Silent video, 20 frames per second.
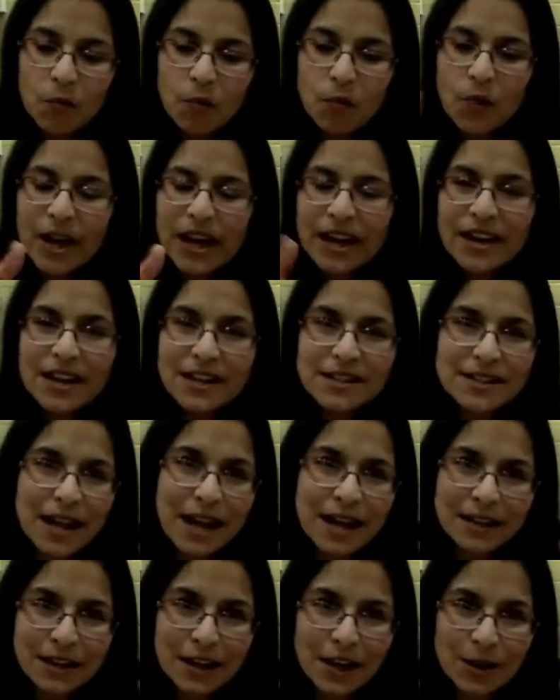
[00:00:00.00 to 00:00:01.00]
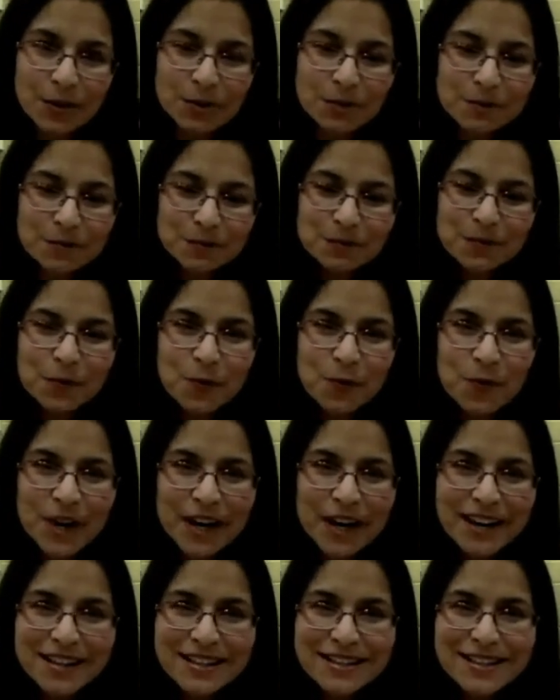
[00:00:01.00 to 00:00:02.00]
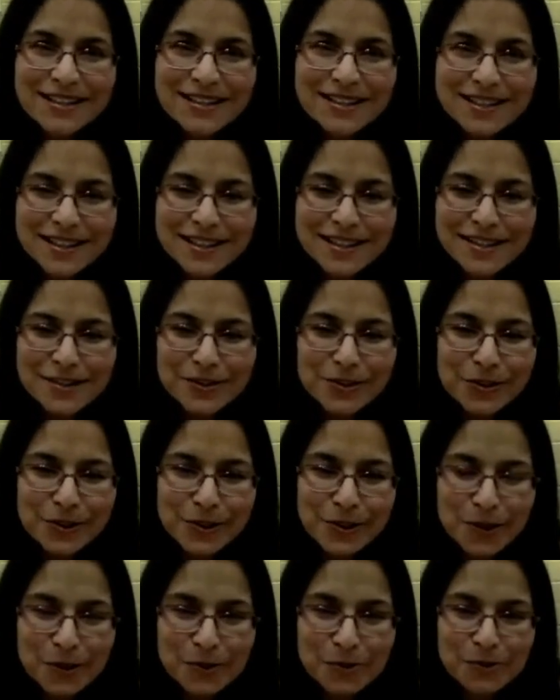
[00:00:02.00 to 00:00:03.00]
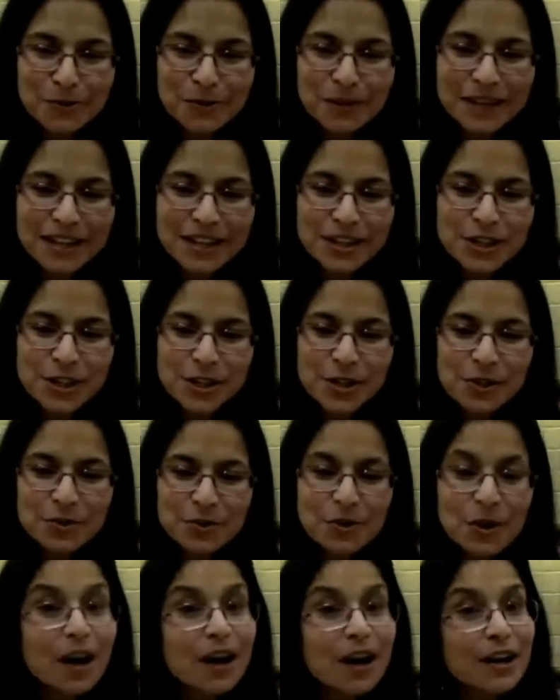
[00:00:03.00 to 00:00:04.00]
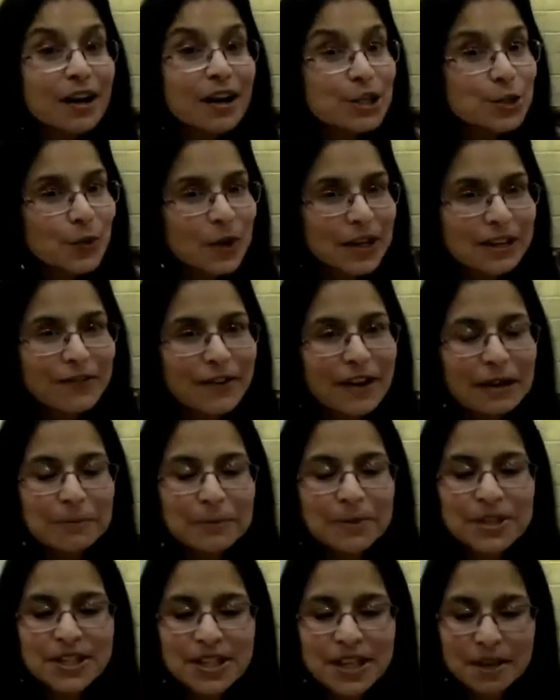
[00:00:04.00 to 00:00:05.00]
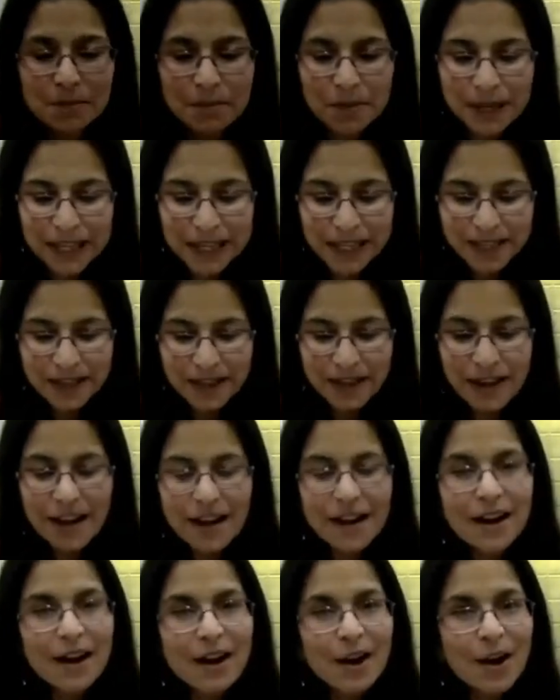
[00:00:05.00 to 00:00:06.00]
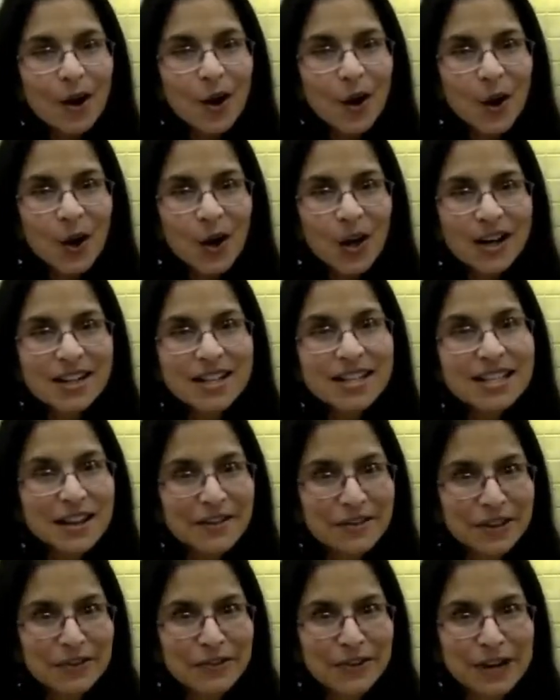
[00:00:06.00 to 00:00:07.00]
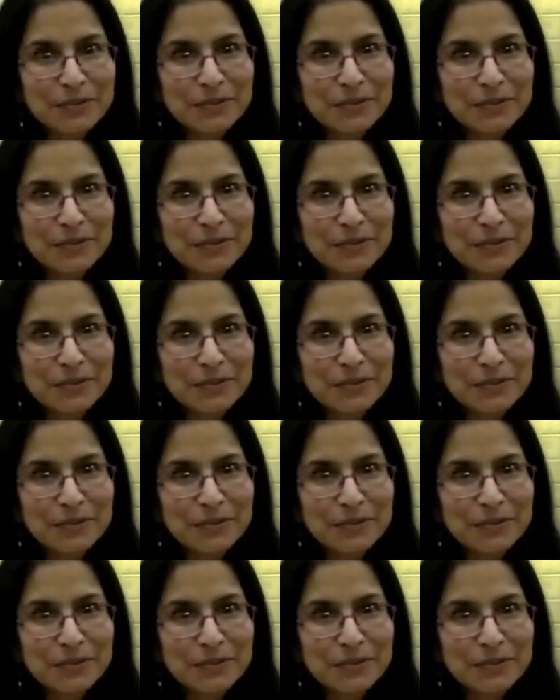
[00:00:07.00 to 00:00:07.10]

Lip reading: where does that go? Where does this dessert go into our 25% plate or 75%